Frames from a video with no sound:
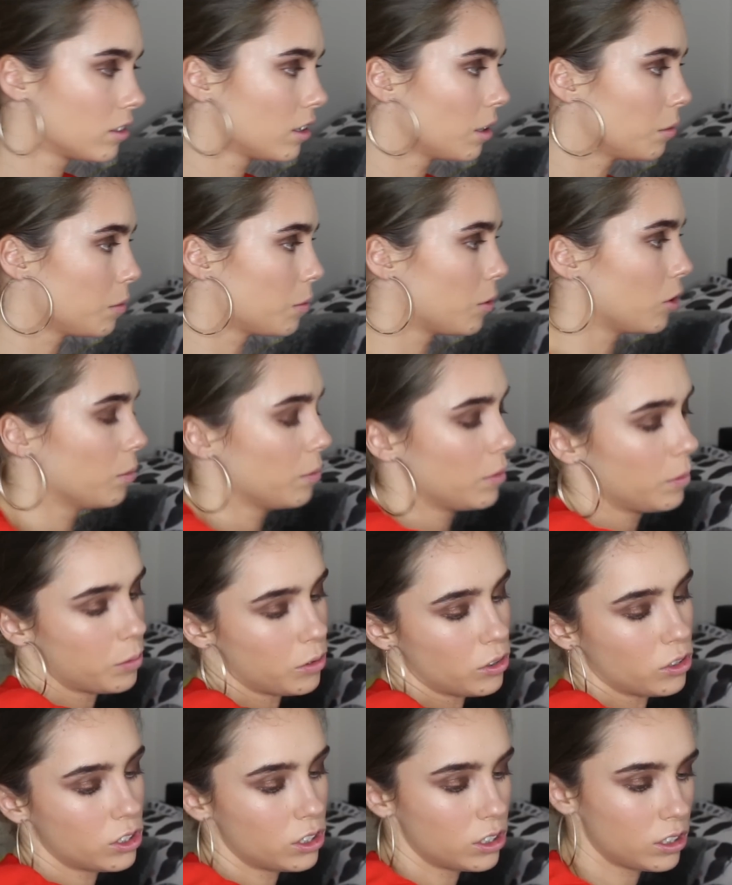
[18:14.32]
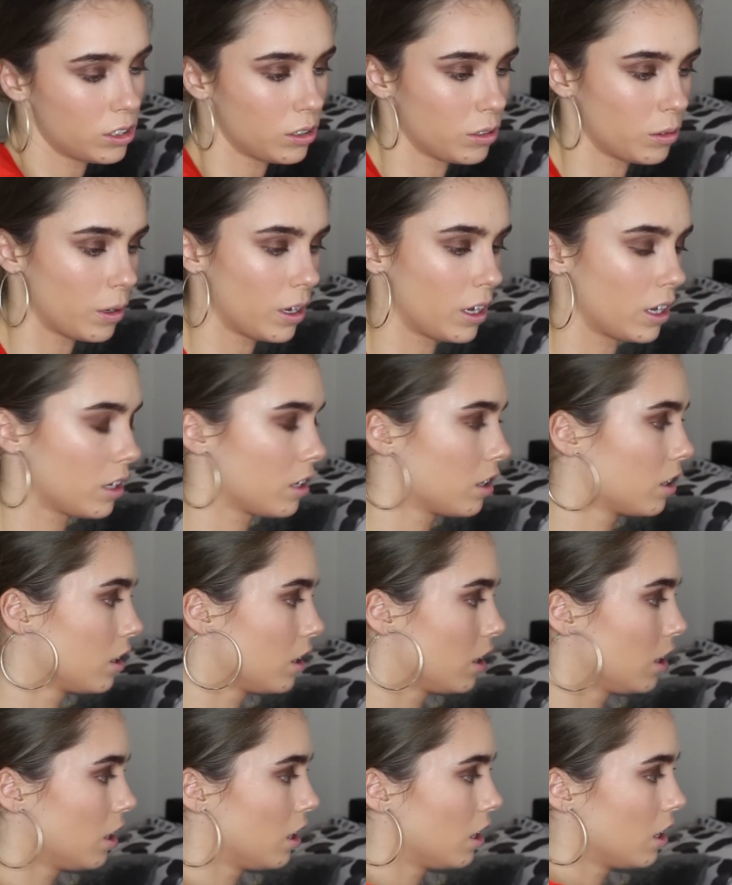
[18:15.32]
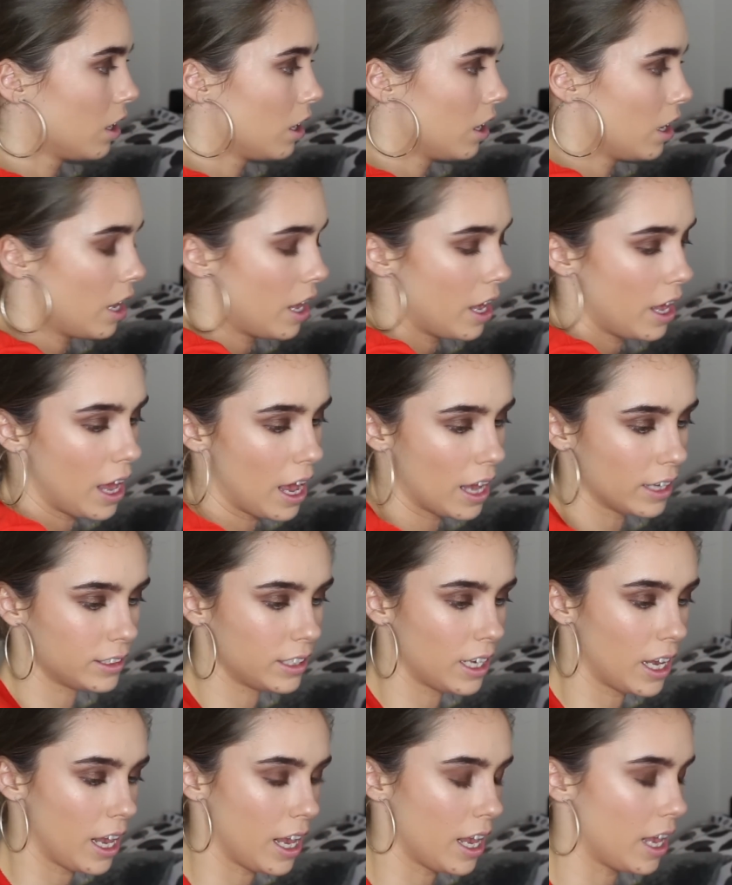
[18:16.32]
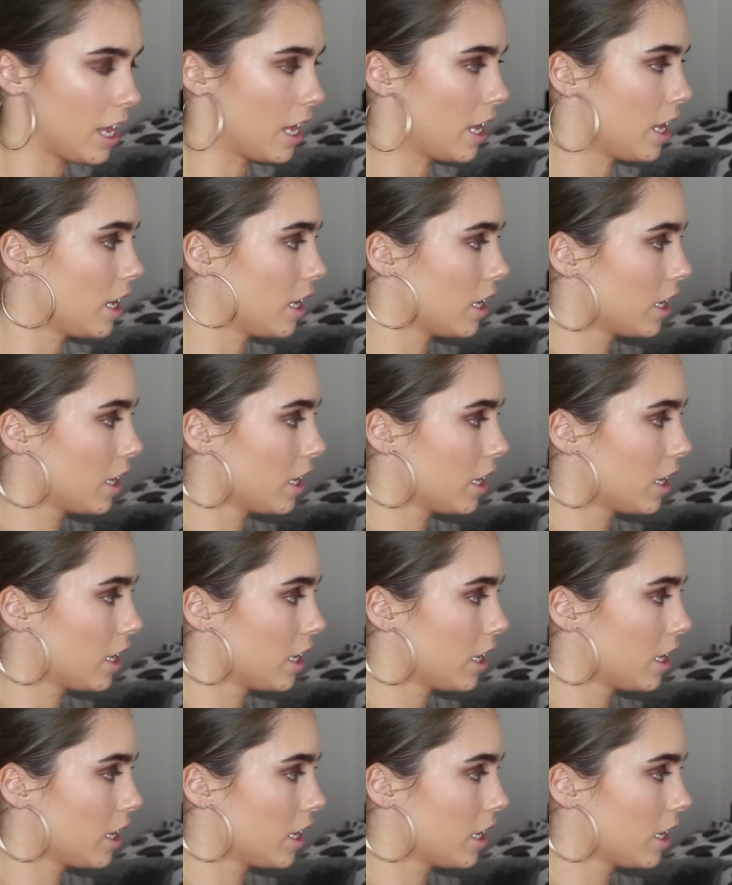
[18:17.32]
Let me put my brushes away. I take